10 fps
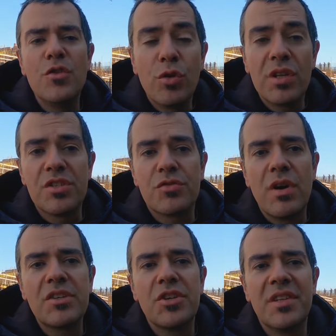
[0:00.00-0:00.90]
new
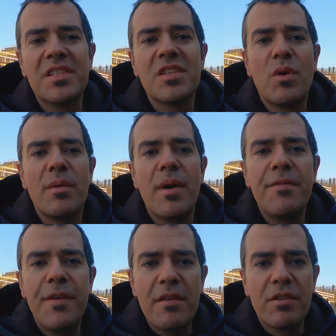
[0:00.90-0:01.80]
construction, this is one of my
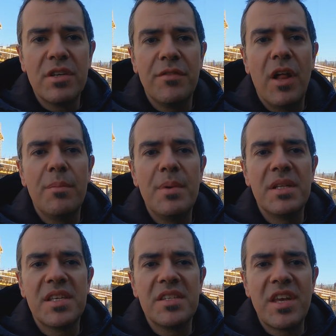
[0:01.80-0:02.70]
favorite developments